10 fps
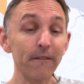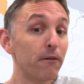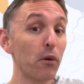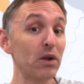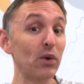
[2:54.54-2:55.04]

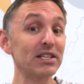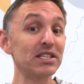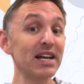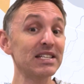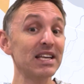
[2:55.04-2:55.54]

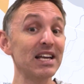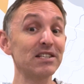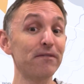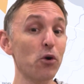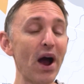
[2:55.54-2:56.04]
4816
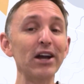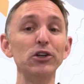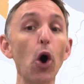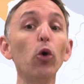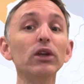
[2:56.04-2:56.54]
is for a
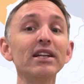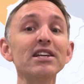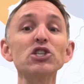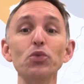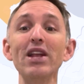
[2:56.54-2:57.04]
golden
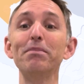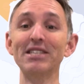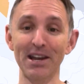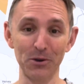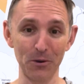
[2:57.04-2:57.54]
sweet
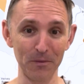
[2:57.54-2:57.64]
potato.